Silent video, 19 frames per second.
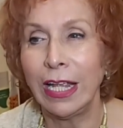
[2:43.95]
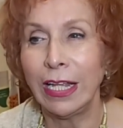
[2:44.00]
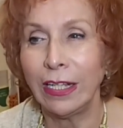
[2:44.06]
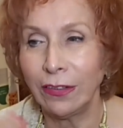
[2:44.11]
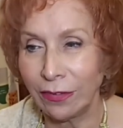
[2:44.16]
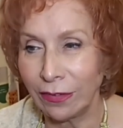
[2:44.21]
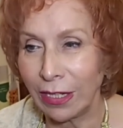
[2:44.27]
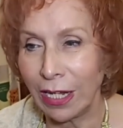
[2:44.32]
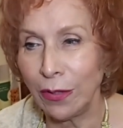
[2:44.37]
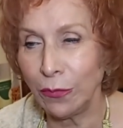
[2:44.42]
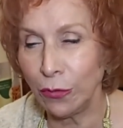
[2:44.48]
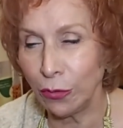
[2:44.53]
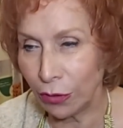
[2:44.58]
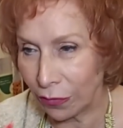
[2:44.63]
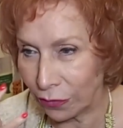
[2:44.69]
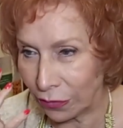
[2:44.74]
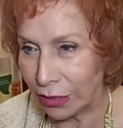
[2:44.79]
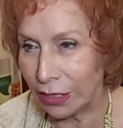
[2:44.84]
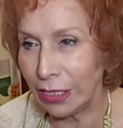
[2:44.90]
next time you
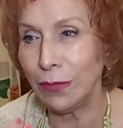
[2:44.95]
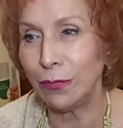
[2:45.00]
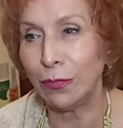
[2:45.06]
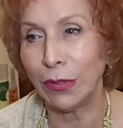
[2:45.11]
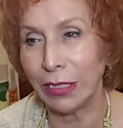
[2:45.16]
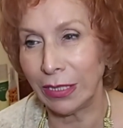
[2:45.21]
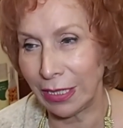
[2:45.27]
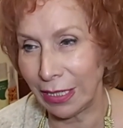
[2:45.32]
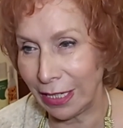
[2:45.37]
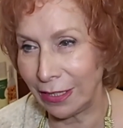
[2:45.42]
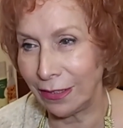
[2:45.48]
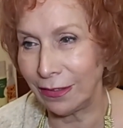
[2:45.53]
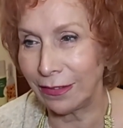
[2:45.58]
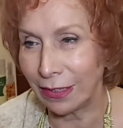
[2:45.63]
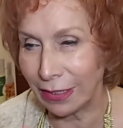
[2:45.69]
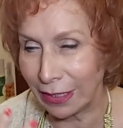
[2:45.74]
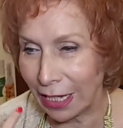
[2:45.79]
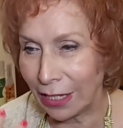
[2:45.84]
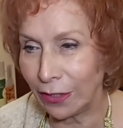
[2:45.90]
give a deeper
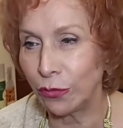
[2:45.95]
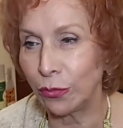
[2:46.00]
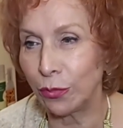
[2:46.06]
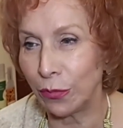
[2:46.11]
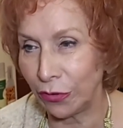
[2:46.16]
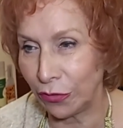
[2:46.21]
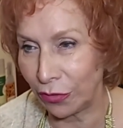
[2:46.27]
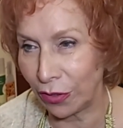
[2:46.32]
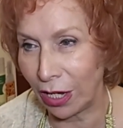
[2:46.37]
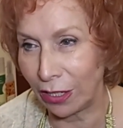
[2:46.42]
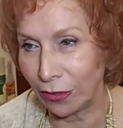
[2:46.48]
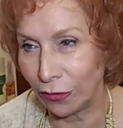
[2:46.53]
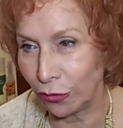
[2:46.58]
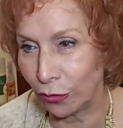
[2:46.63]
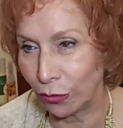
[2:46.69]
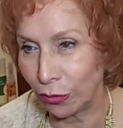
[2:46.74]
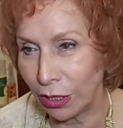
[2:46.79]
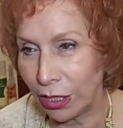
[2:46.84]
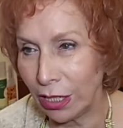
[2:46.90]
cleanse and nice
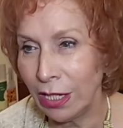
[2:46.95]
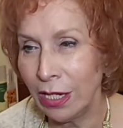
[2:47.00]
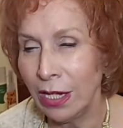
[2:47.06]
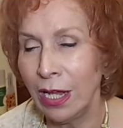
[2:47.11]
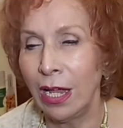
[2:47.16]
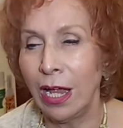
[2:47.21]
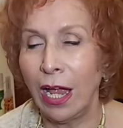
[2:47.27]
massage, okay?